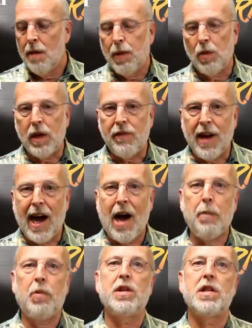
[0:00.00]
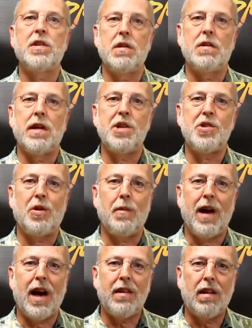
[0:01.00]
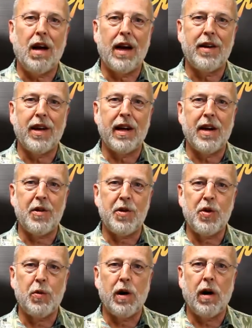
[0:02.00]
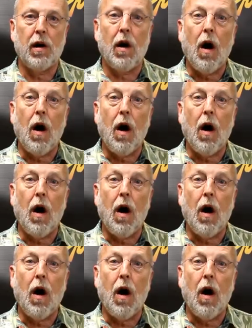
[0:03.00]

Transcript: But we've now put the Sensational Math line together to where